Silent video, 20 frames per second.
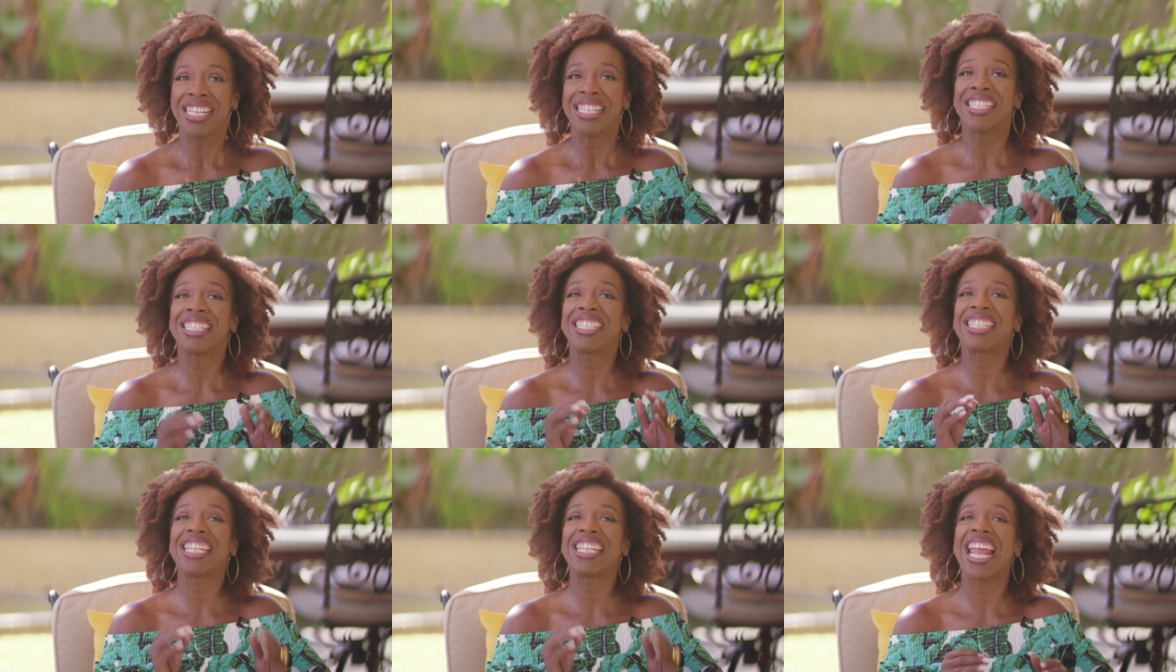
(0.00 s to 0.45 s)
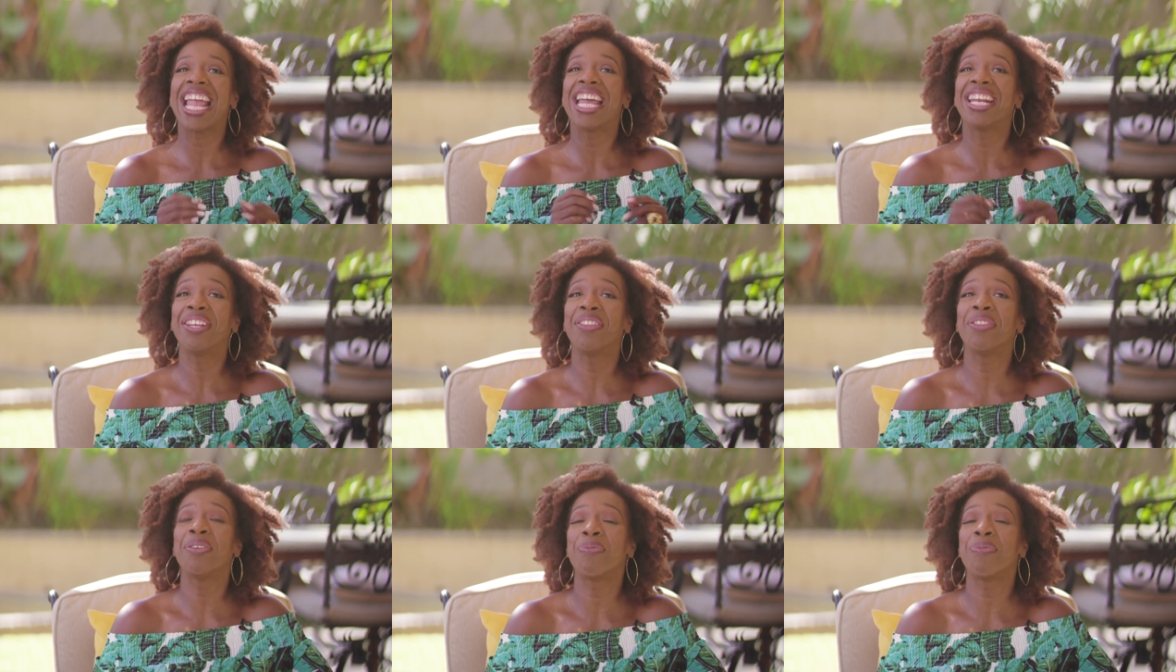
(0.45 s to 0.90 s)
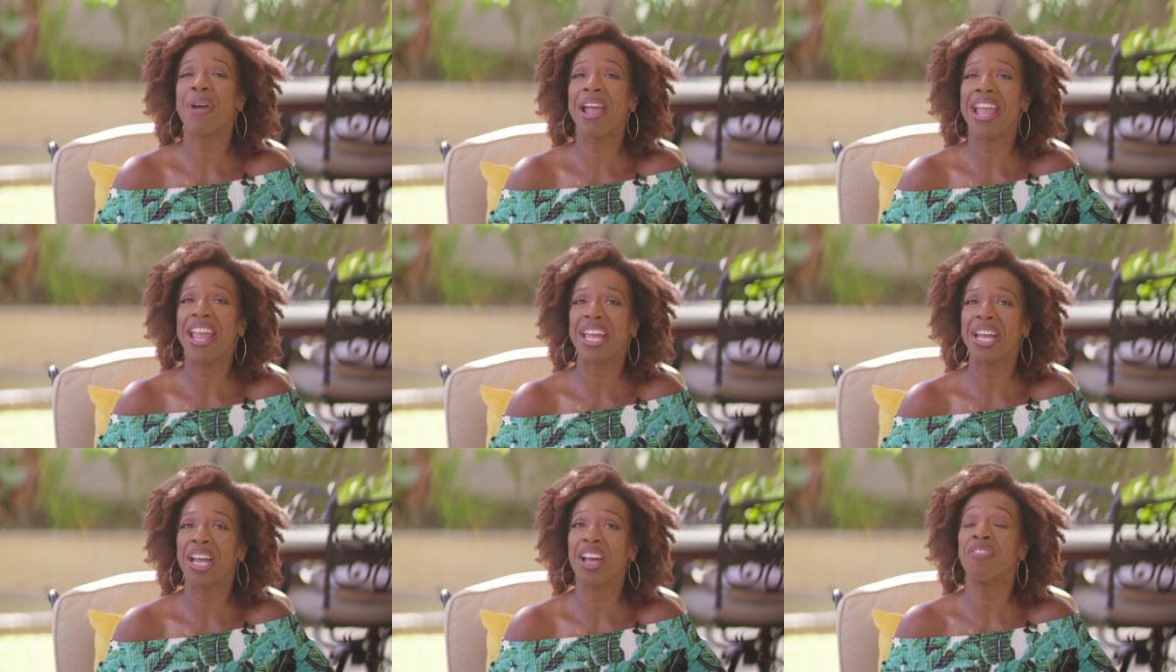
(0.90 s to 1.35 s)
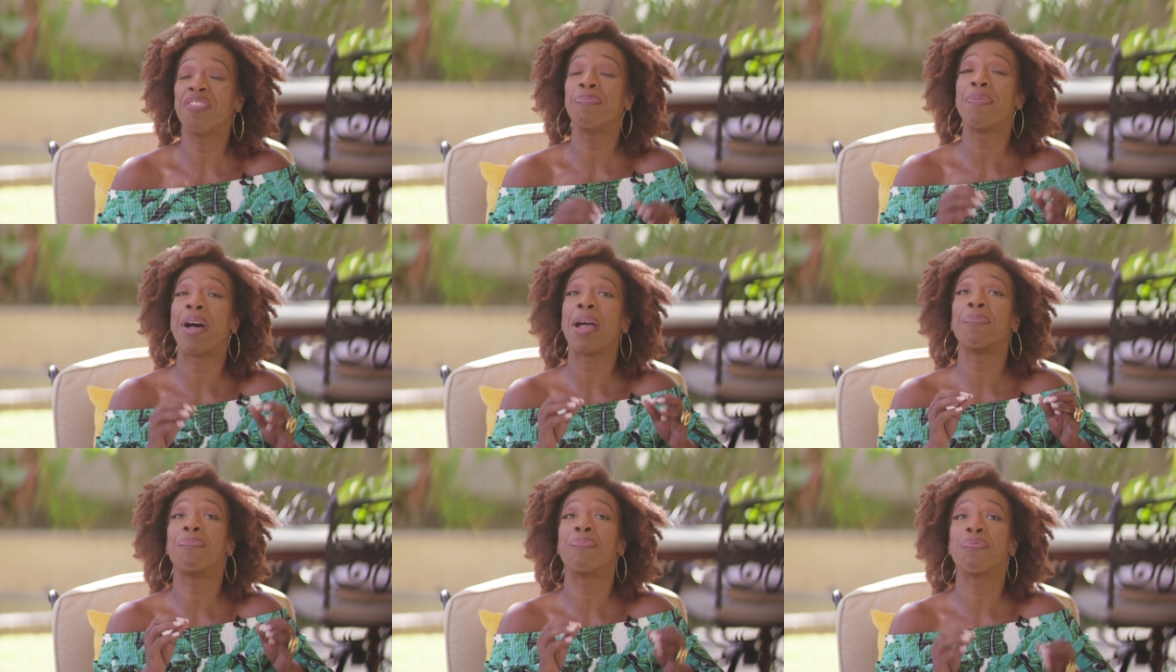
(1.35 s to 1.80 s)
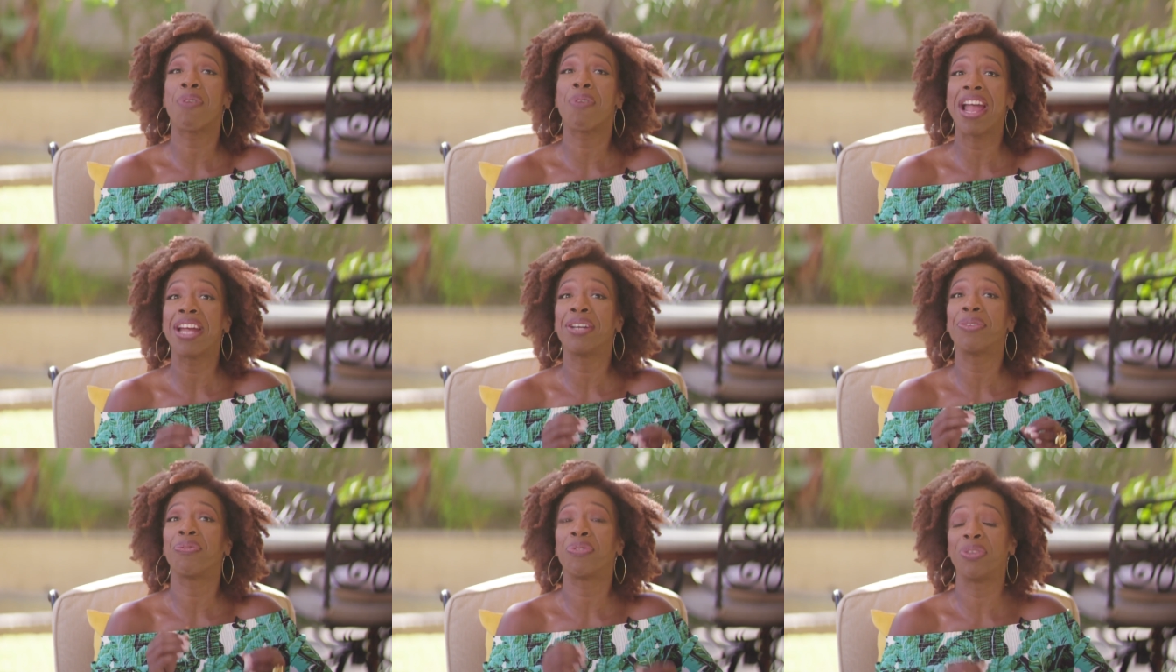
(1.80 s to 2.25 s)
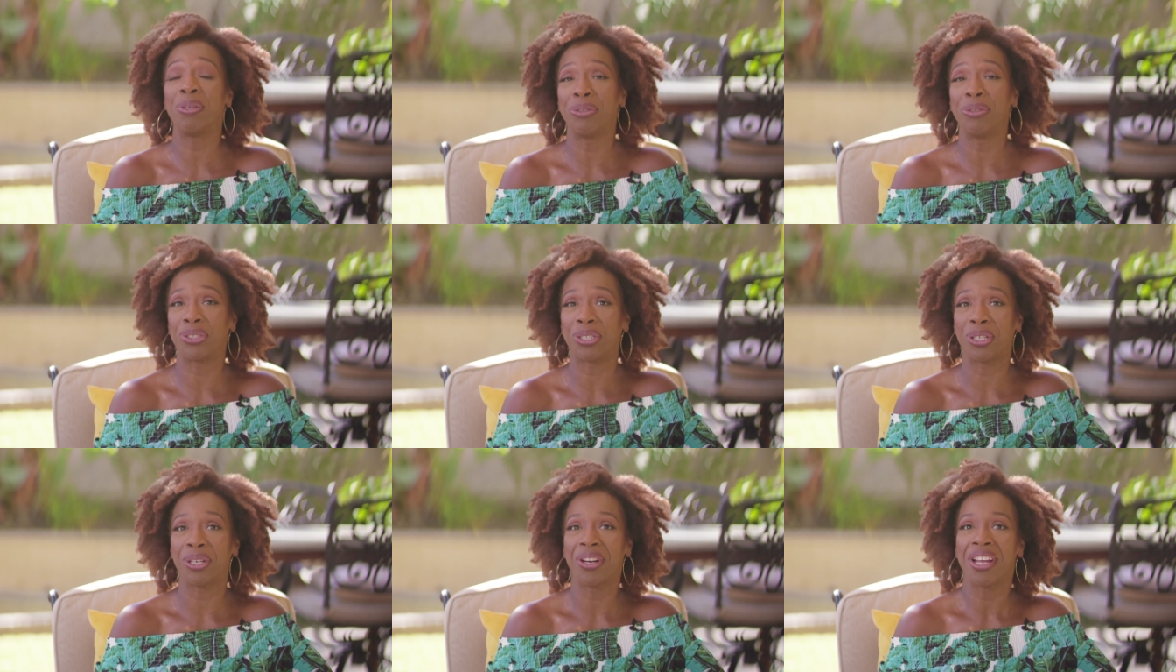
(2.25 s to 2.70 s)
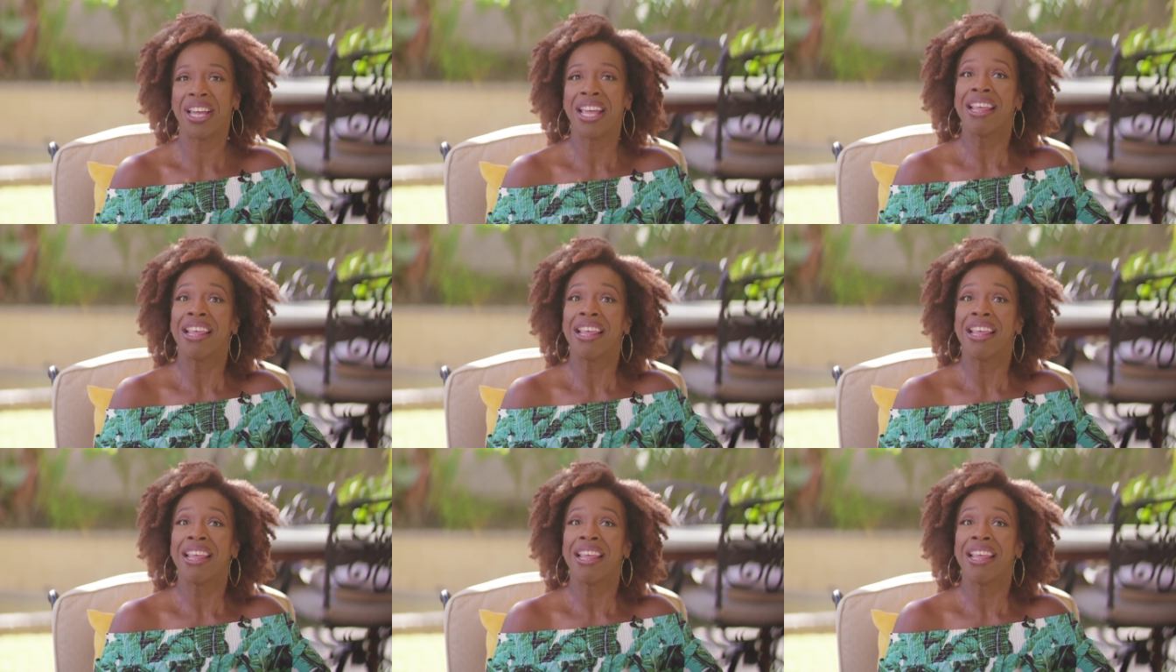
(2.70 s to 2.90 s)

stand in the way of my bright future.